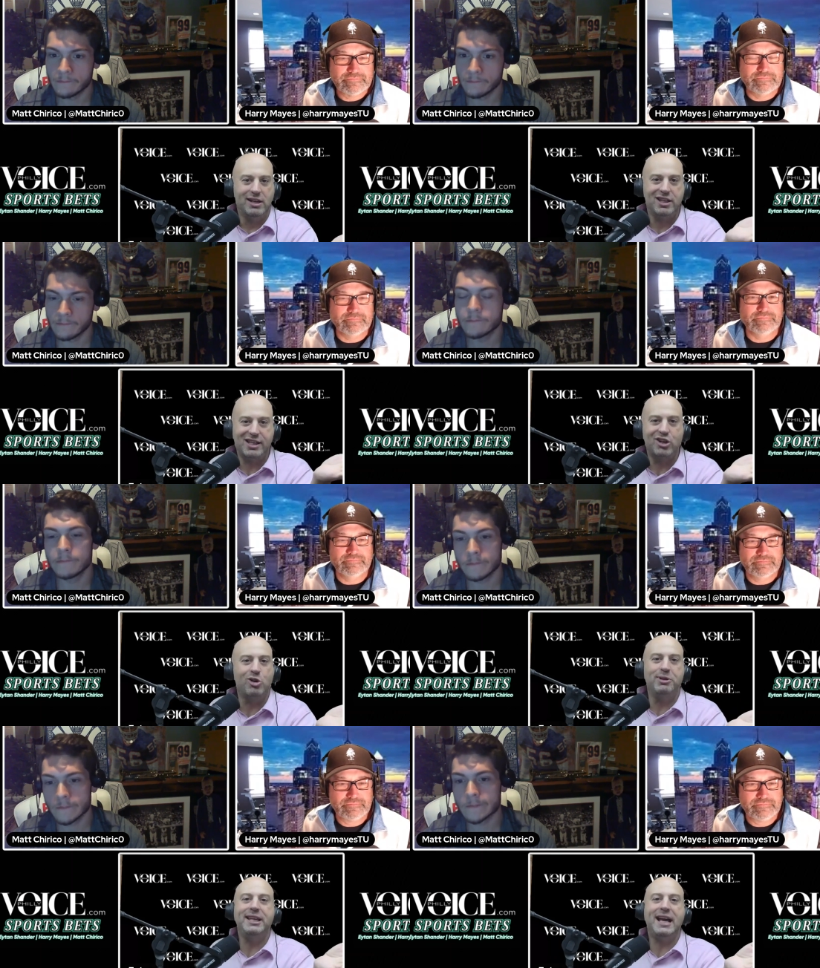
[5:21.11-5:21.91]
Speaker 1: You mm. can hmm.
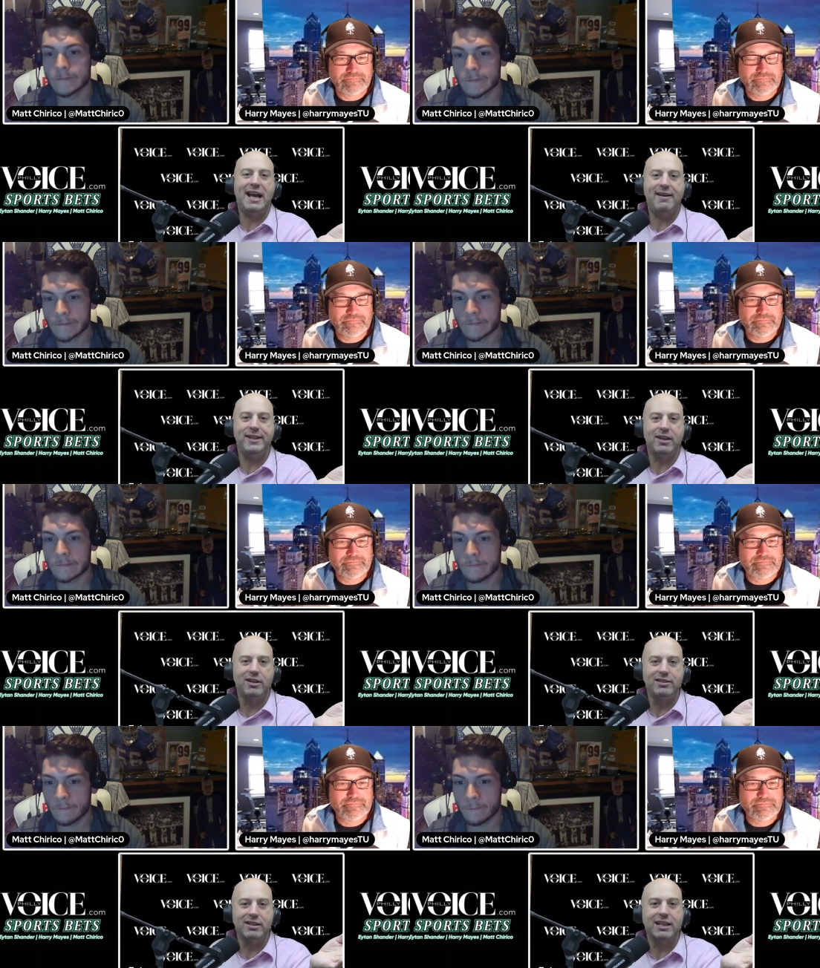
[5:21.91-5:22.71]
only have it
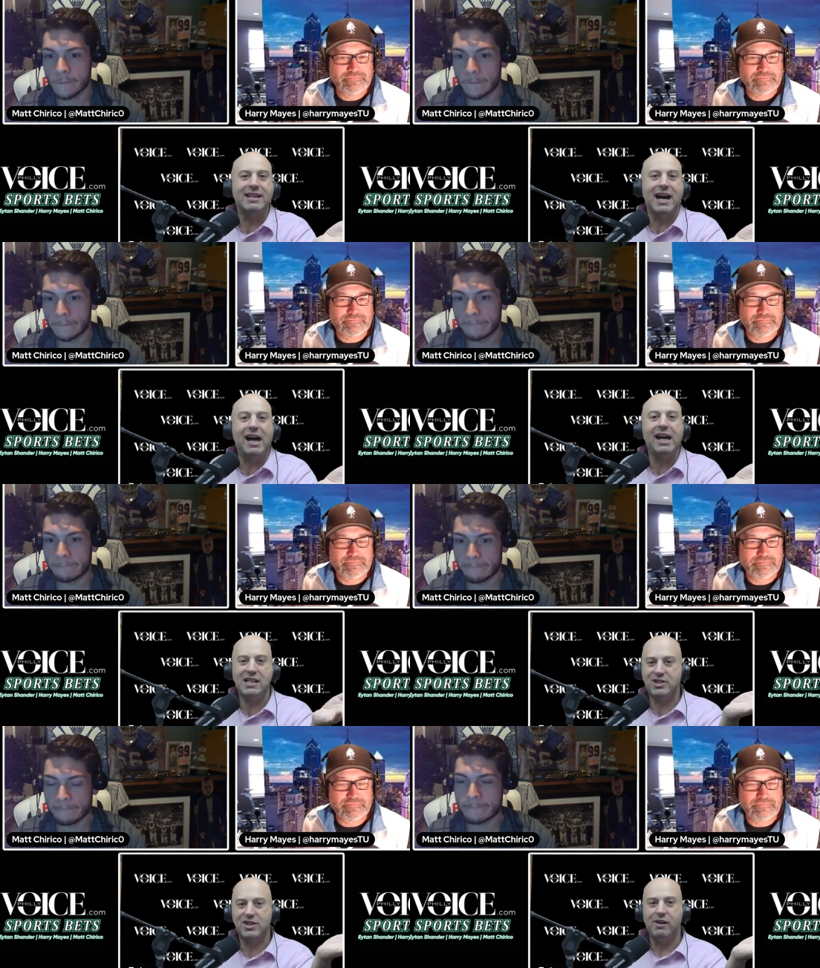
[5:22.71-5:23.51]
under the
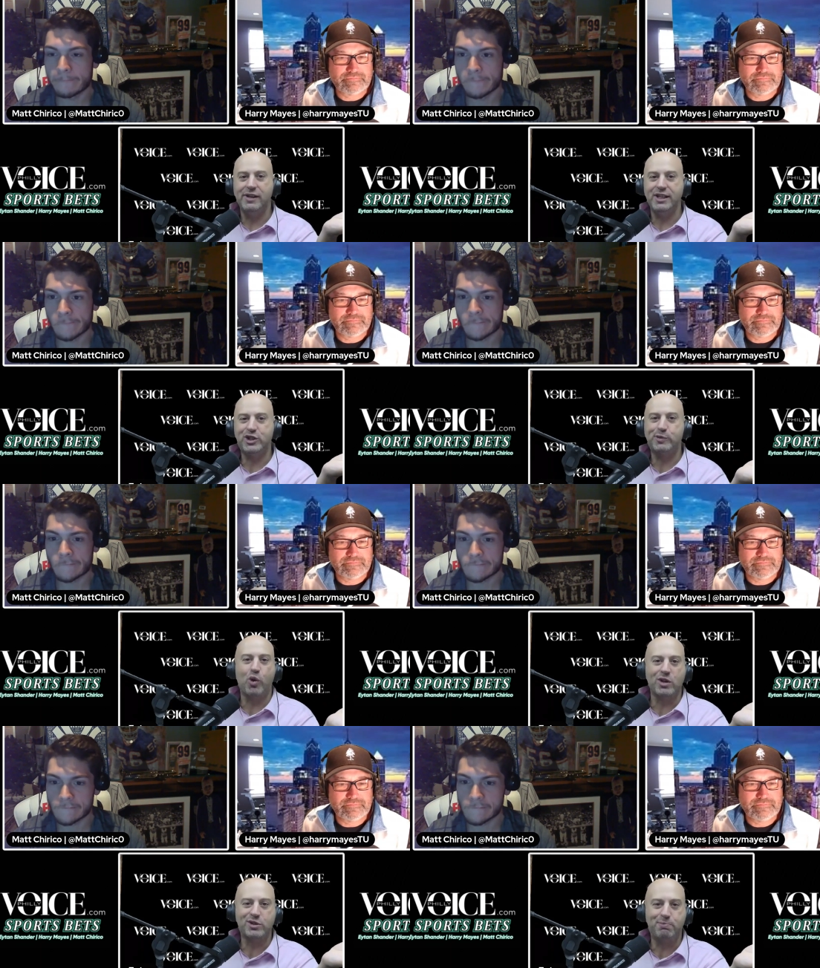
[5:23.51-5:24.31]
guise of a
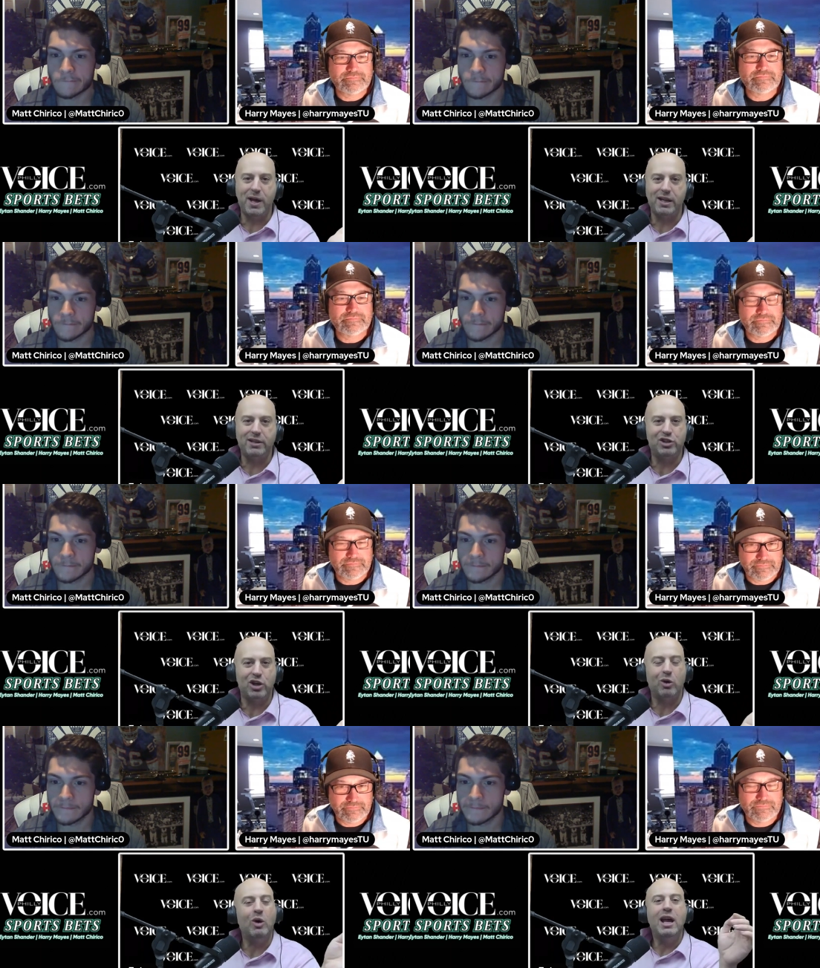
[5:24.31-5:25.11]
sports betting
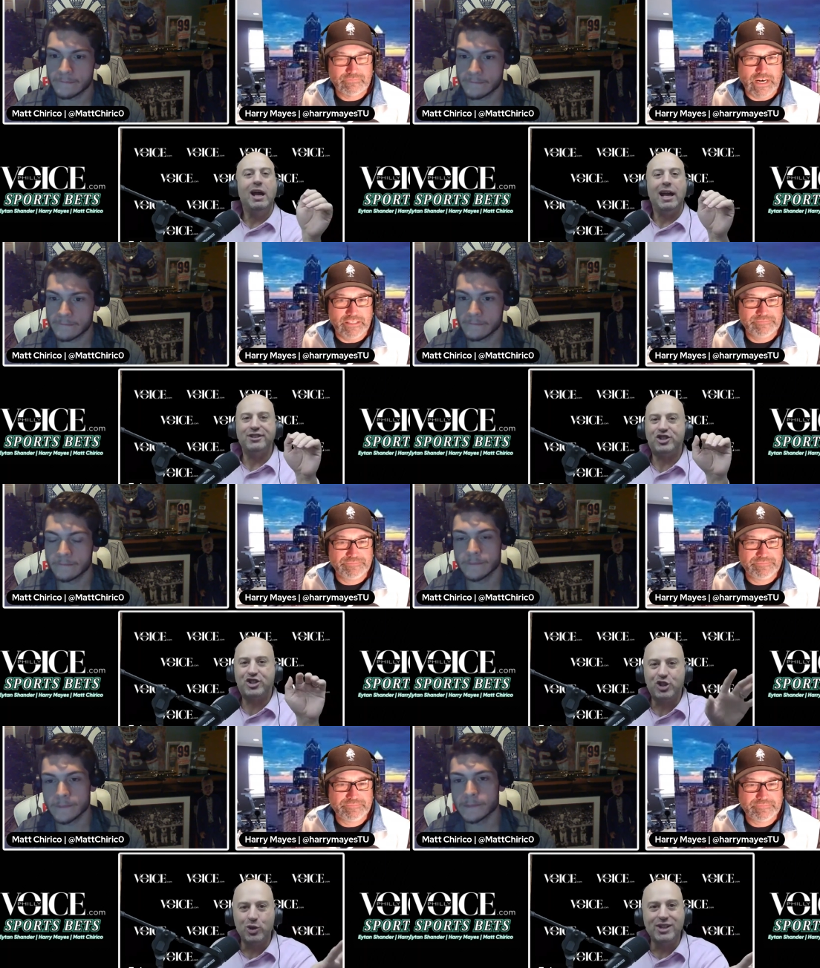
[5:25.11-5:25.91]
show. Right. As
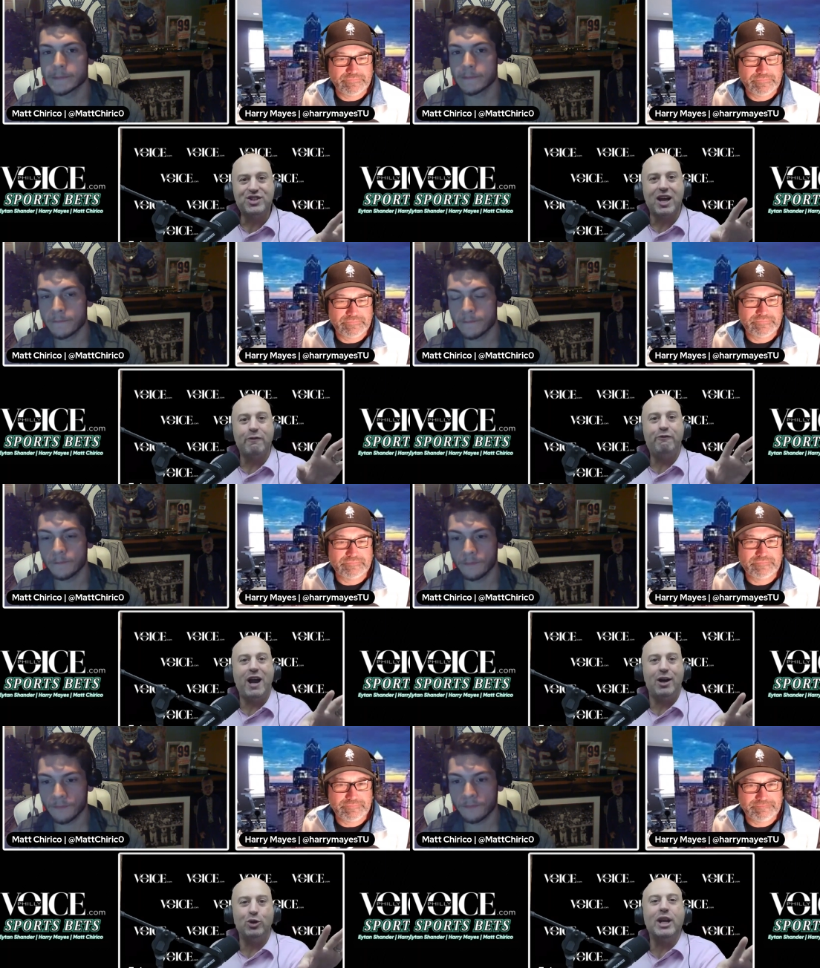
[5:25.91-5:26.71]
soon as I
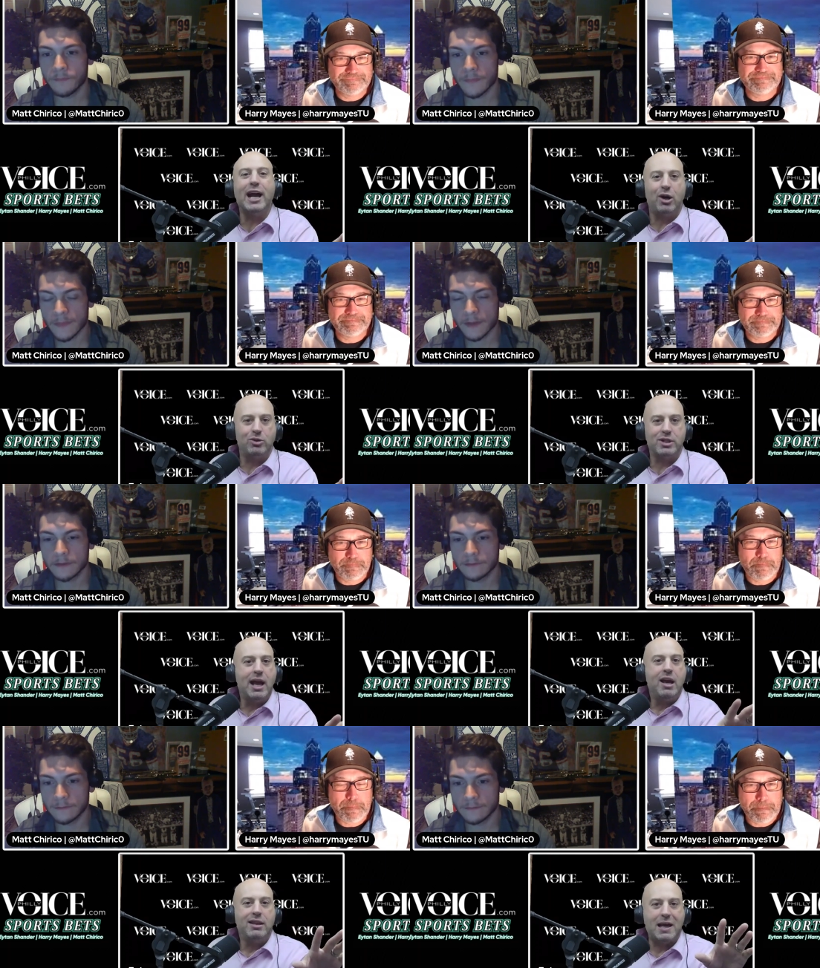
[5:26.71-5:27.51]
found out
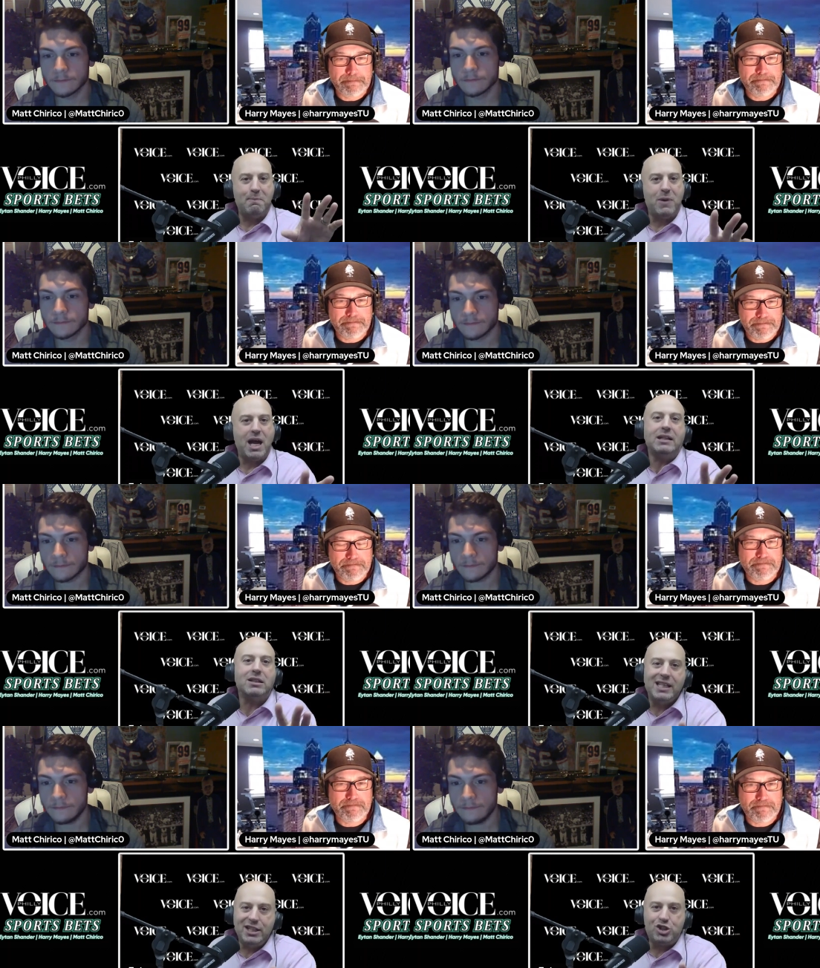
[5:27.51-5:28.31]
that Mike
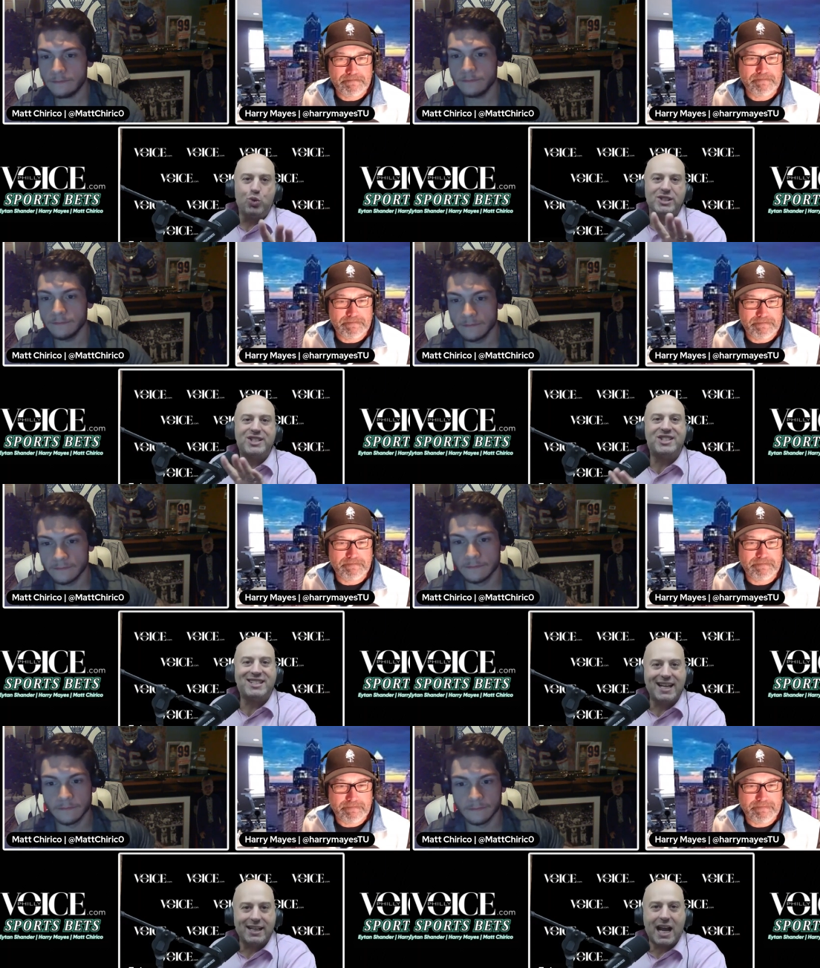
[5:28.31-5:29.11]
Leach was
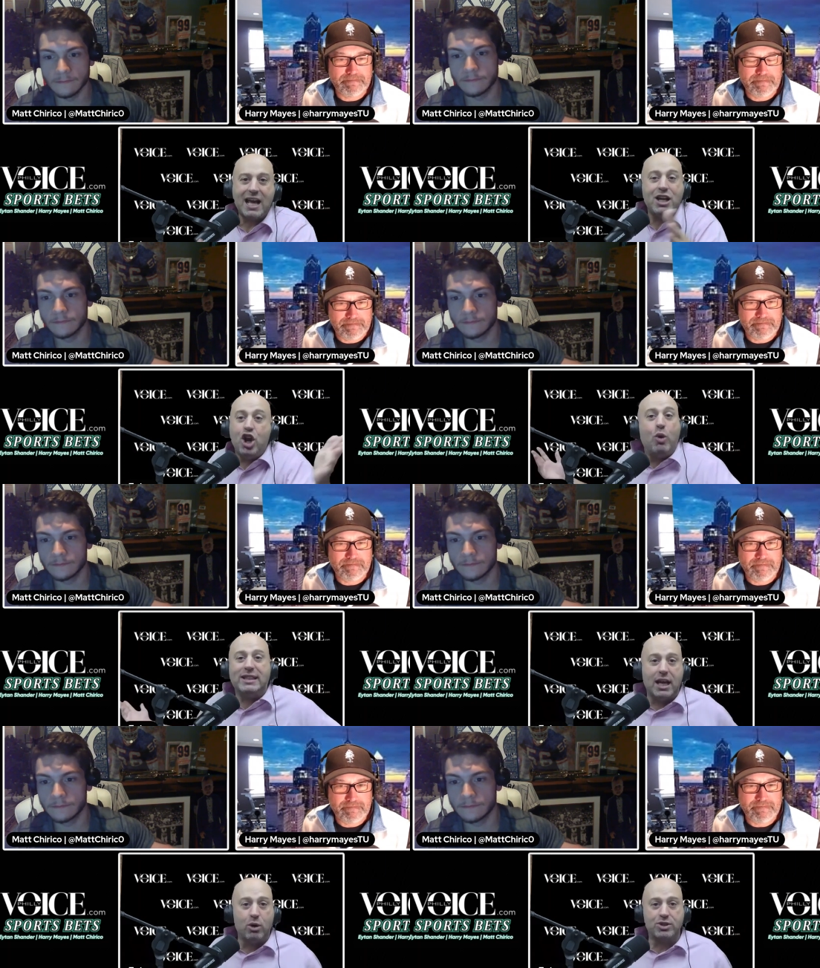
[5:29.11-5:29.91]
sick, I didn't know what
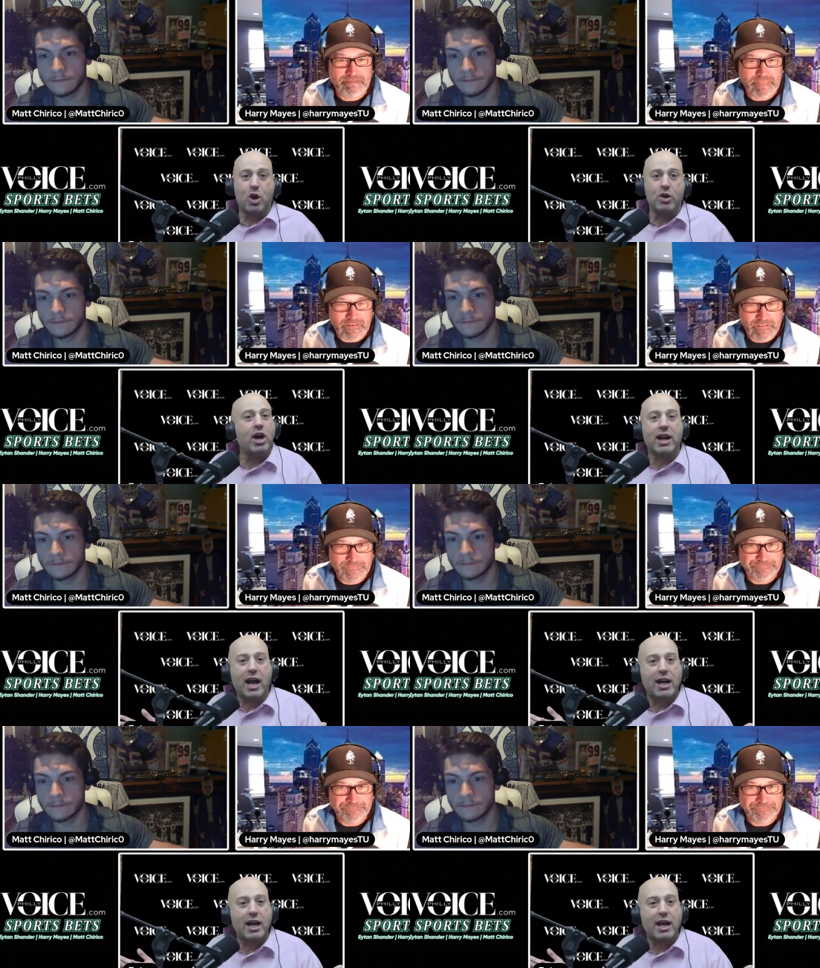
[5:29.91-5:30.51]
the hell was going on. I